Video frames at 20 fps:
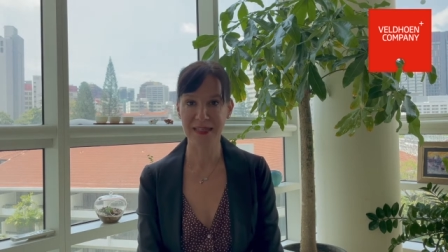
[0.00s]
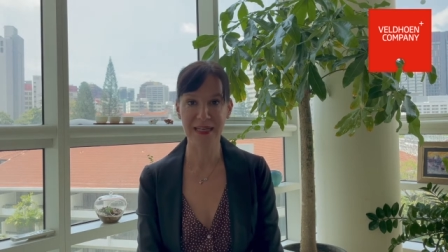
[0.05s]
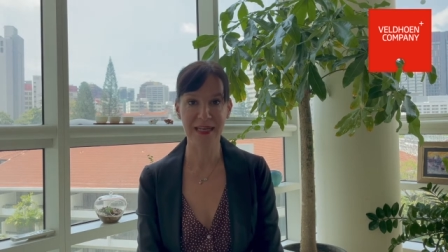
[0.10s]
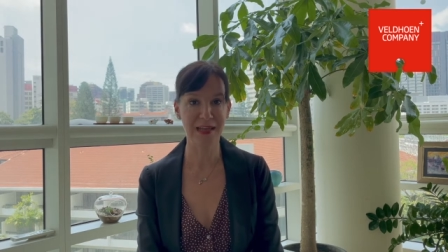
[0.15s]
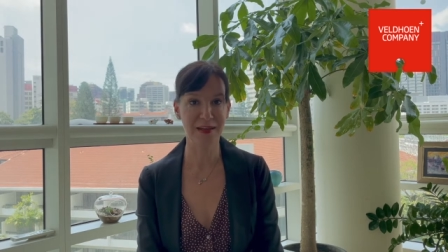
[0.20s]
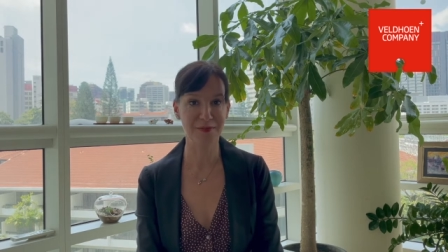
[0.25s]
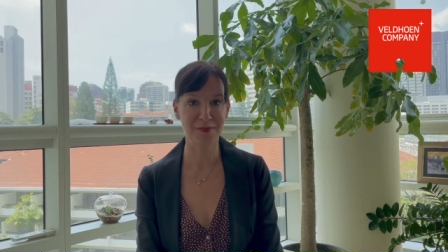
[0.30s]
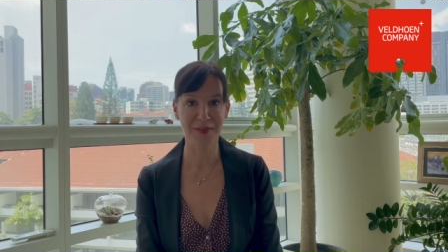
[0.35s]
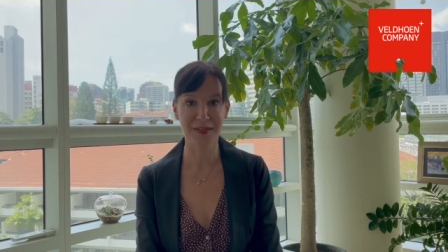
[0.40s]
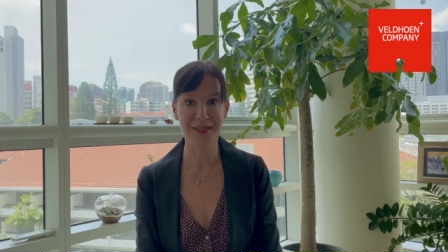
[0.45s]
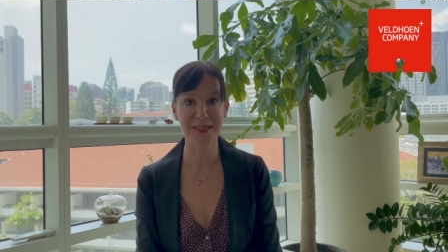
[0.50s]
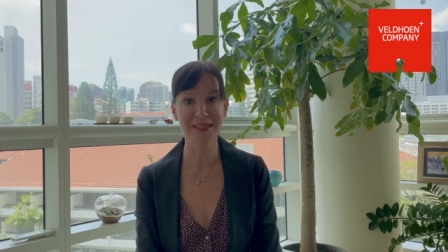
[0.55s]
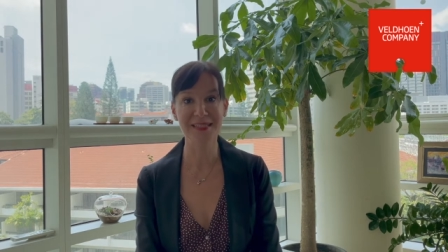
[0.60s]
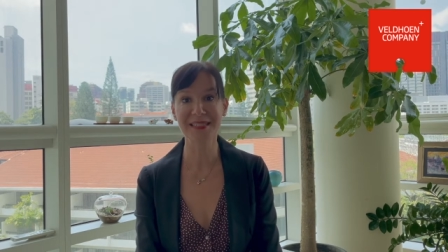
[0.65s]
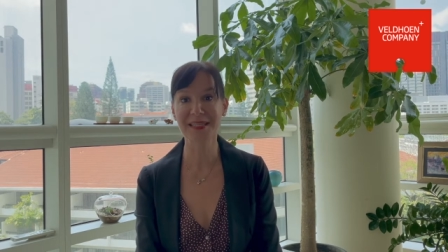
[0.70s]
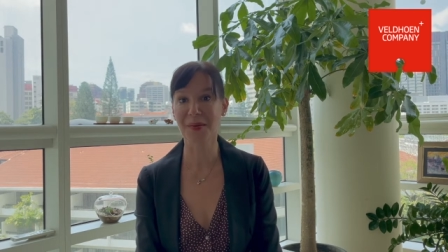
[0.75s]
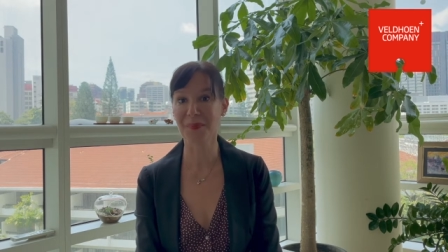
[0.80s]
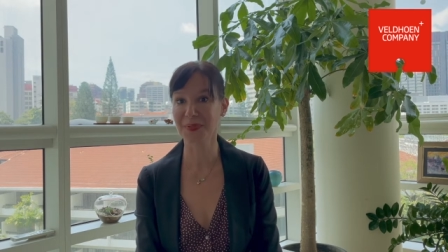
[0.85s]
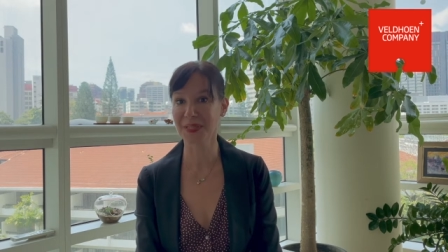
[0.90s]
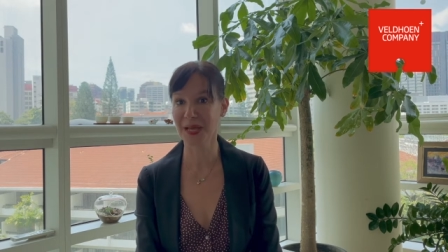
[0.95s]
11,
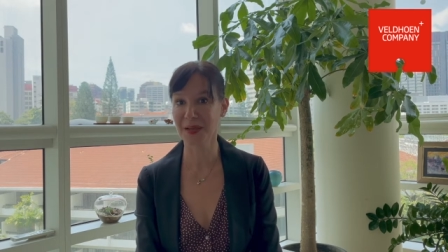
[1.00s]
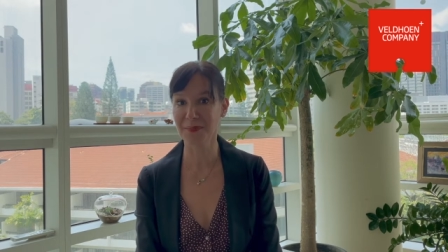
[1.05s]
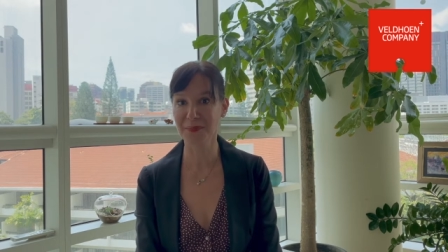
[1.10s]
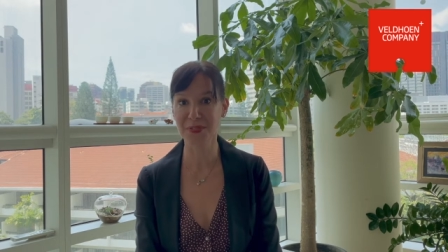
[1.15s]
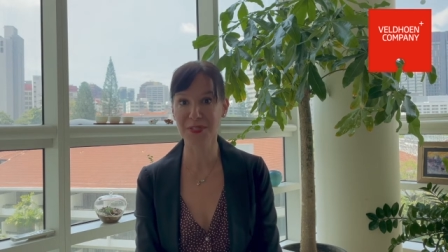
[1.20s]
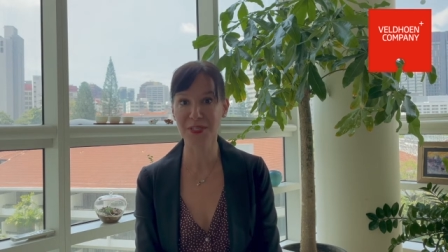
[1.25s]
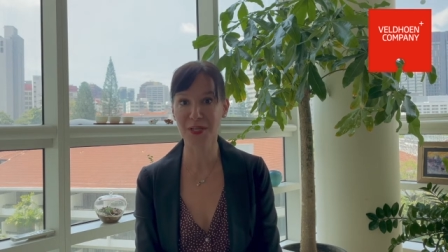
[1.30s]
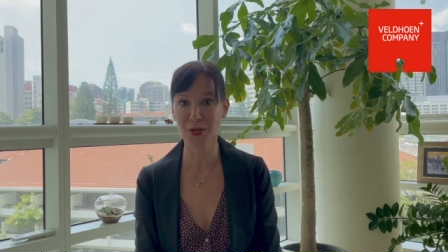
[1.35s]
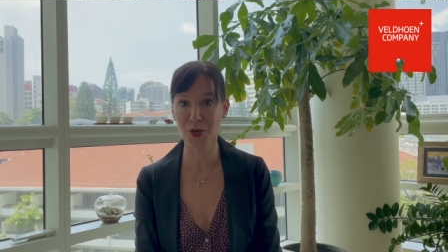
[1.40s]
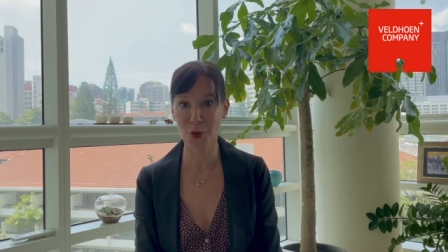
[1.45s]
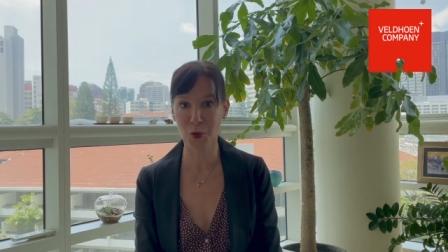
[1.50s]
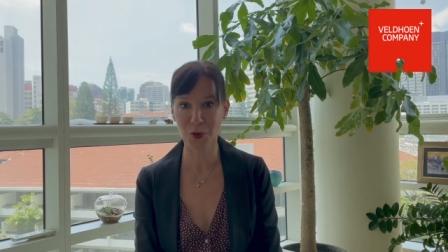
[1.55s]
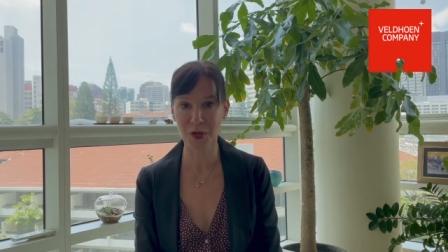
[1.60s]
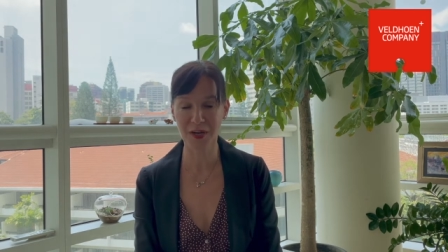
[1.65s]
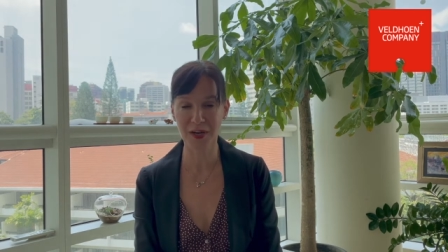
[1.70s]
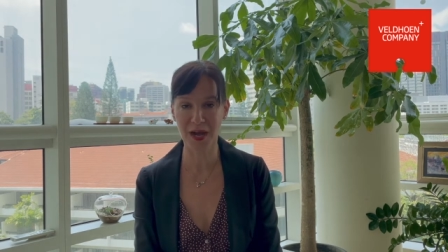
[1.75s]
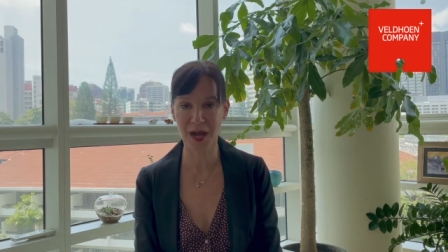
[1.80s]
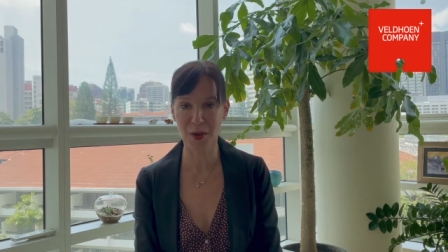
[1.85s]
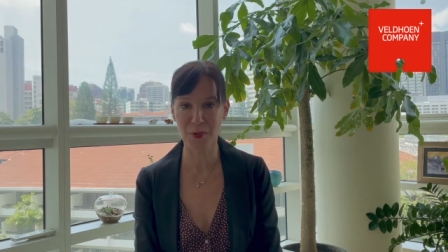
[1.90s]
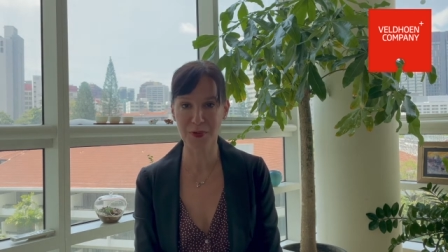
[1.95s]
sometimes
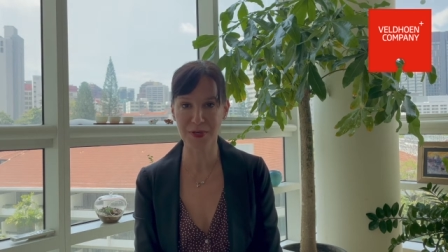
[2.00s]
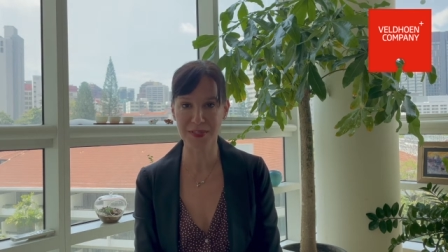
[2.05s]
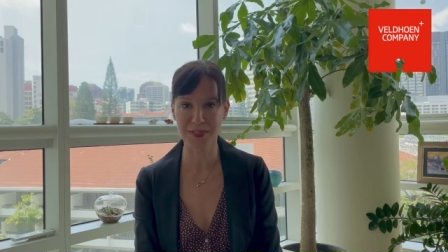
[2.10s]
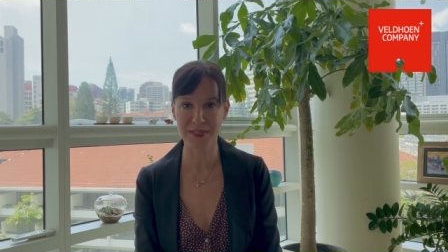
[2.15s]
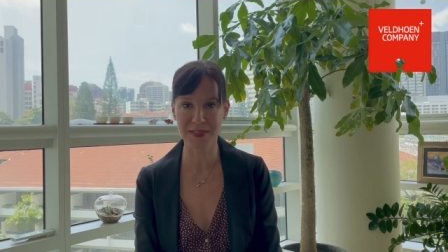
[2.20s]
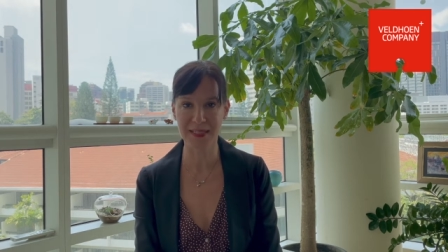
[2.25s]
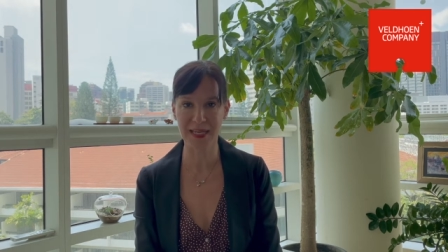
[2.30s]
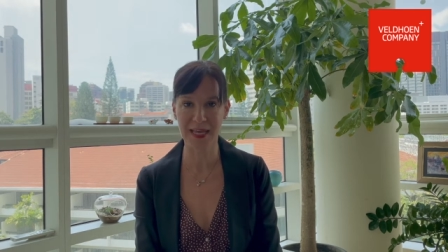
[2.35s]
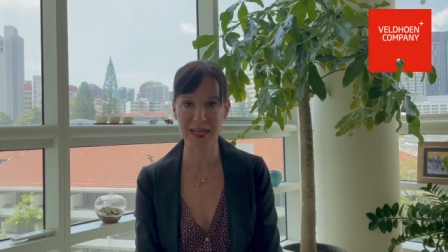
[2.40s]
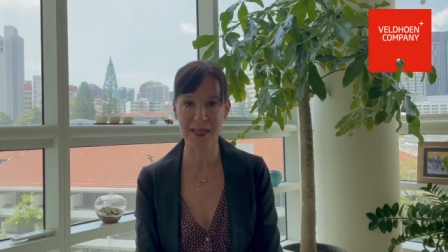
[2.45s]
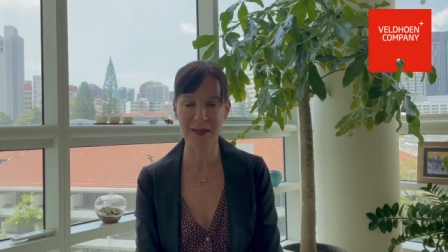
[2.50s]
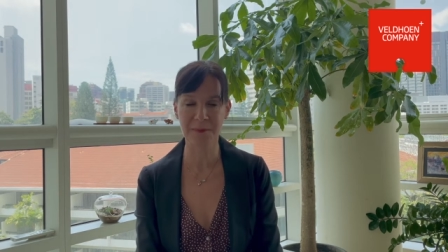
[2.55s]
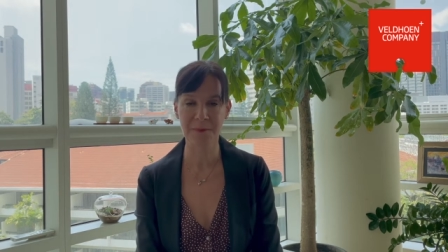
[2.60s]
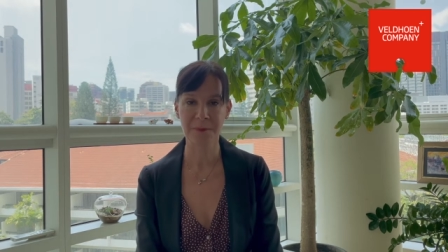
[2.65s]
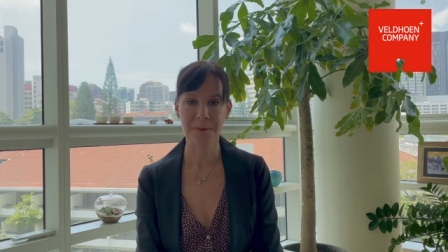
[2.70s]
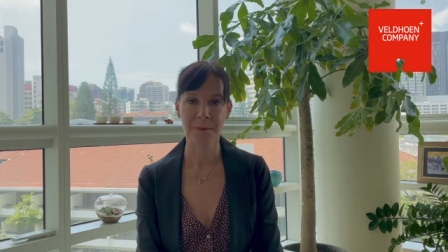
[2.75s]
longer hours a day.